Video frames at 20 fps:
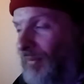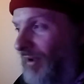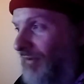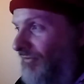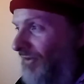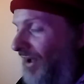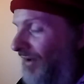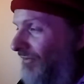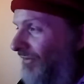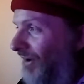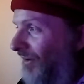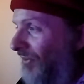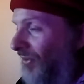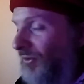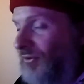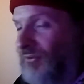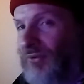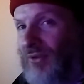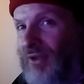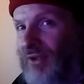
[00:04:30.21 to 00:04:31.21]
I
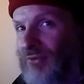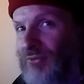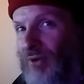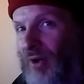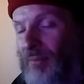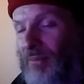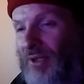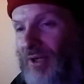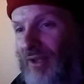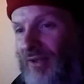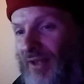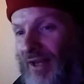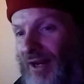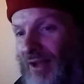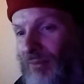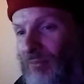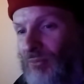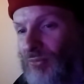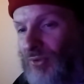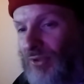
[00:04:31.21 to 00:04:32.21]
found the drumming on that
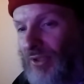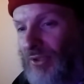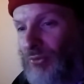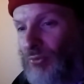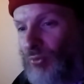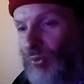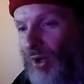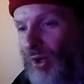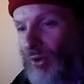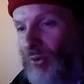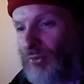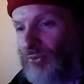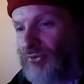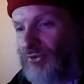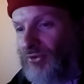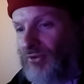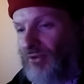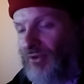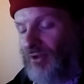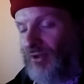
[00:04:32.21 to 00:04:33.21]
album really rote.